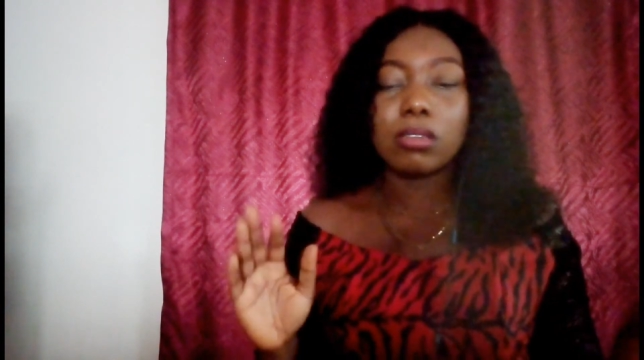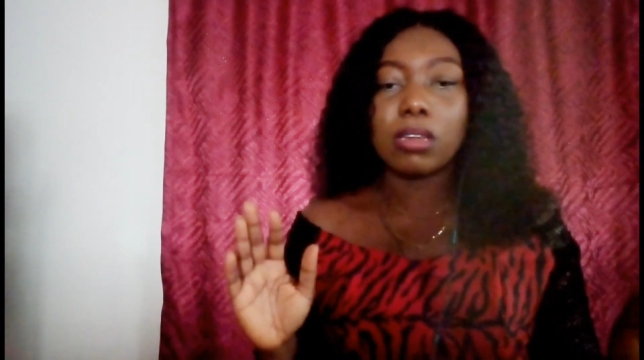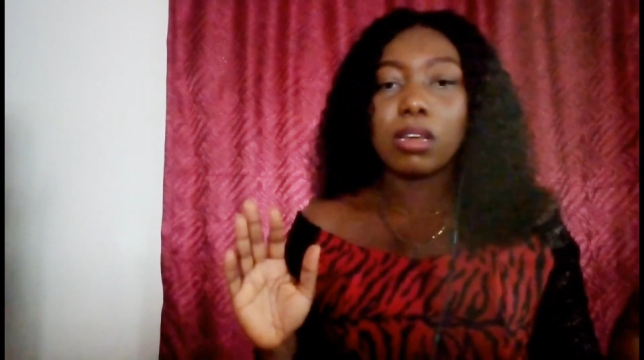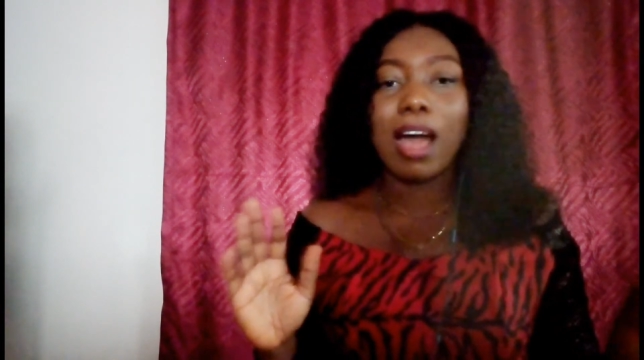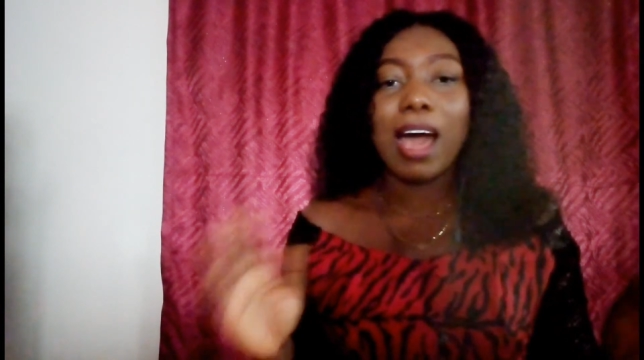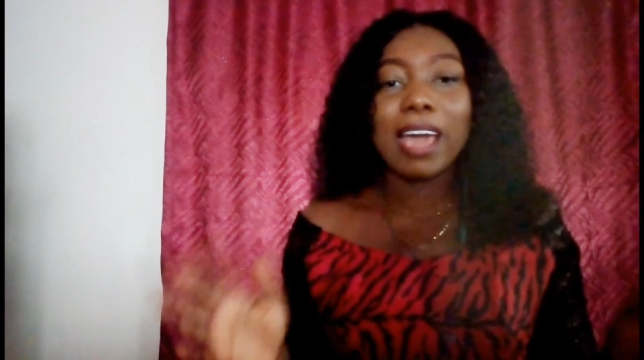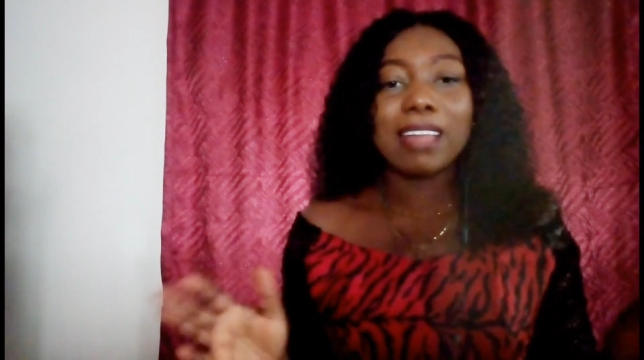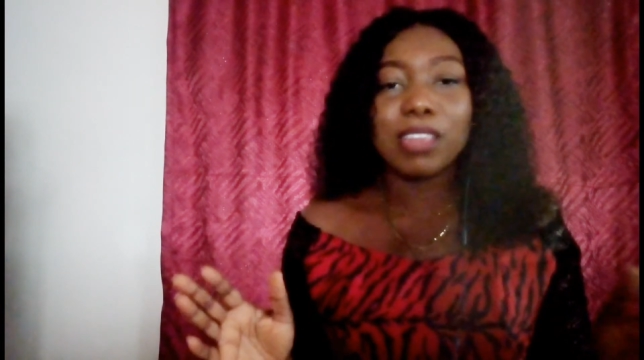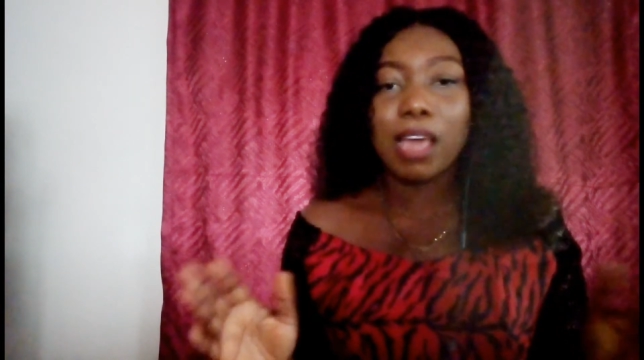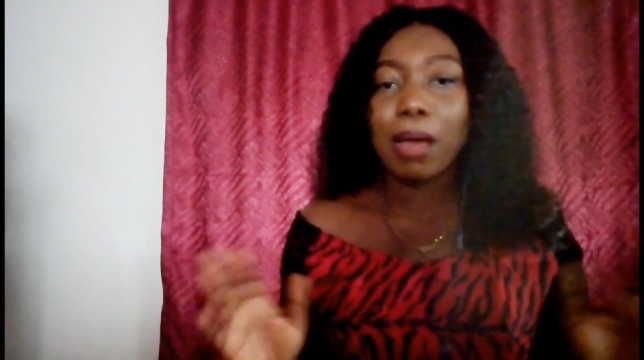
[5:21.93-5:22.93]
hide
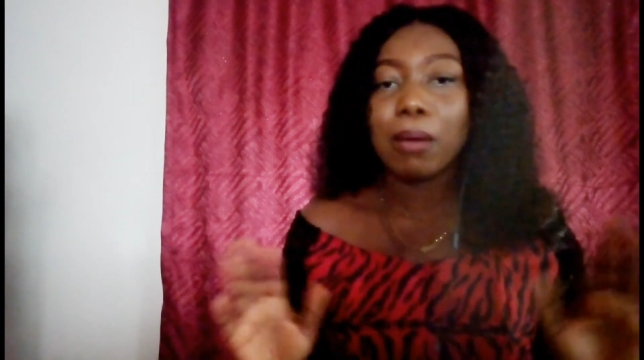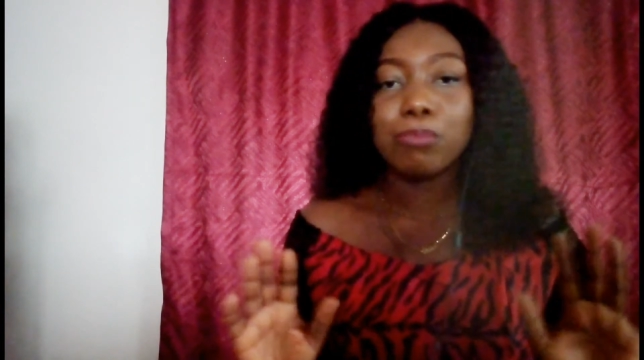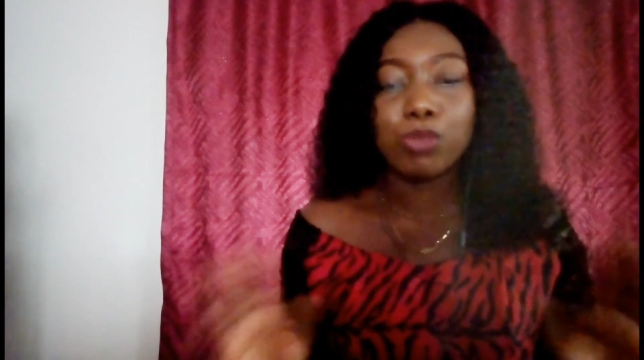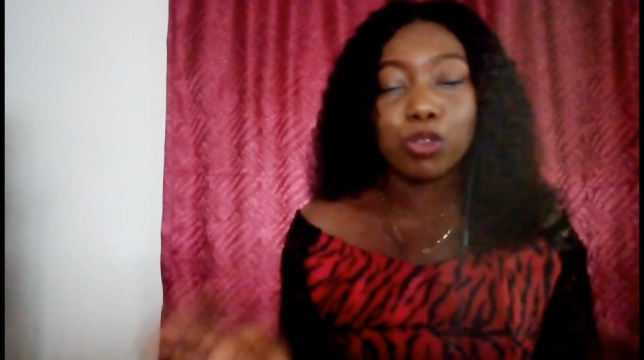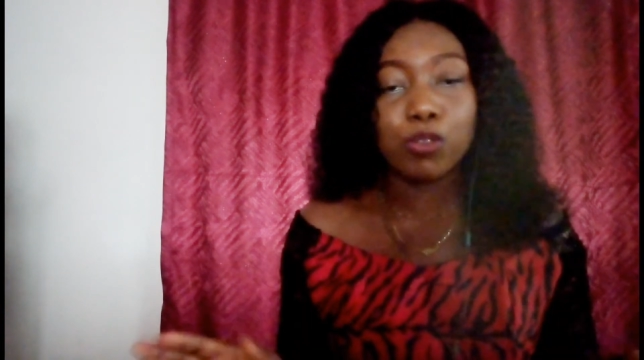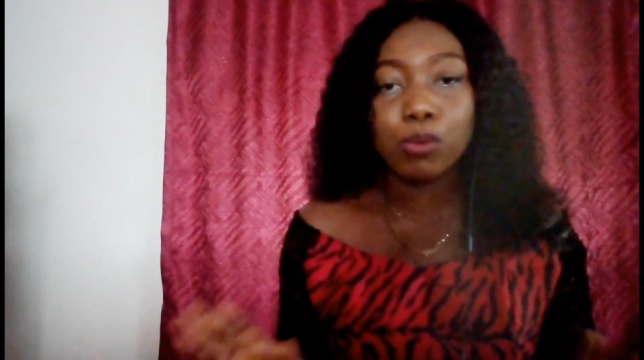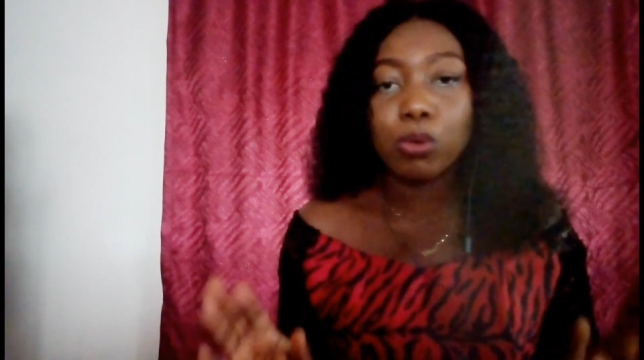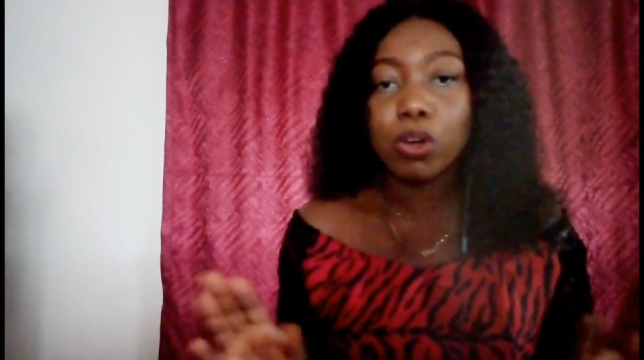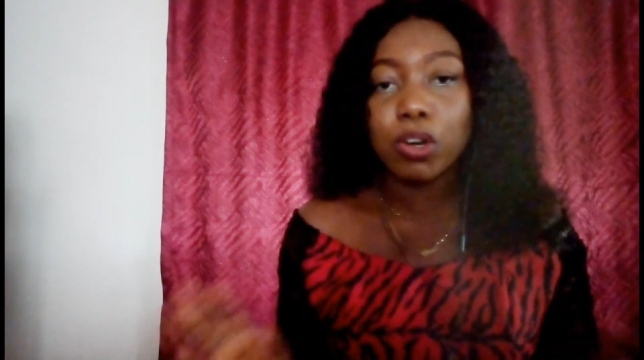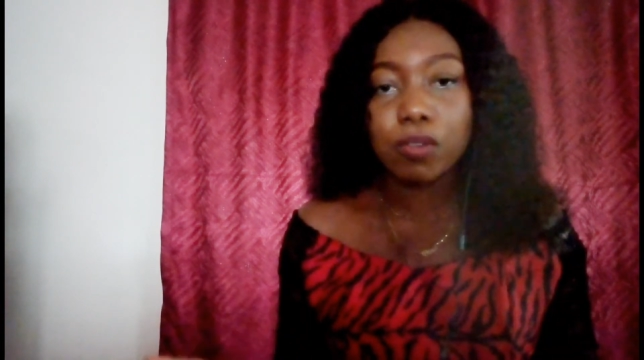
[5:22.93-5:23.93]
their beautiful
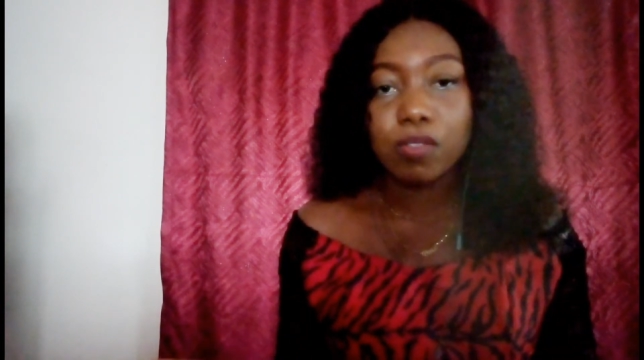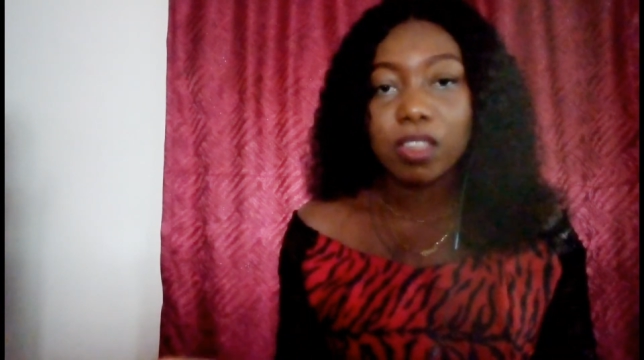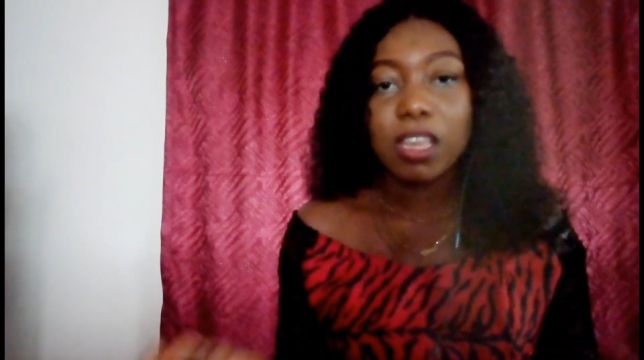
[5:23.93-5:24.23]
curves.